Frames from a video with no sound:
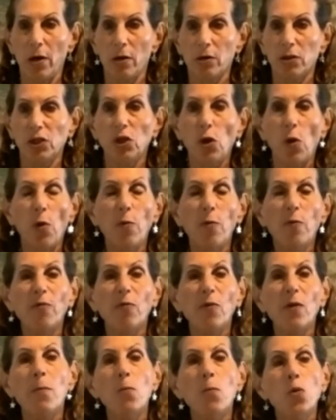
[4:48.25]
So if
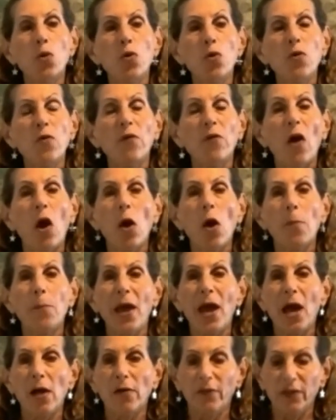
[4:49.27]
we move our
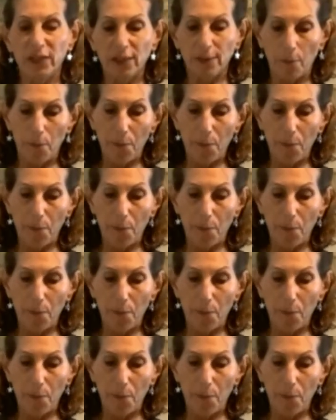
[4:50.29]
pelvis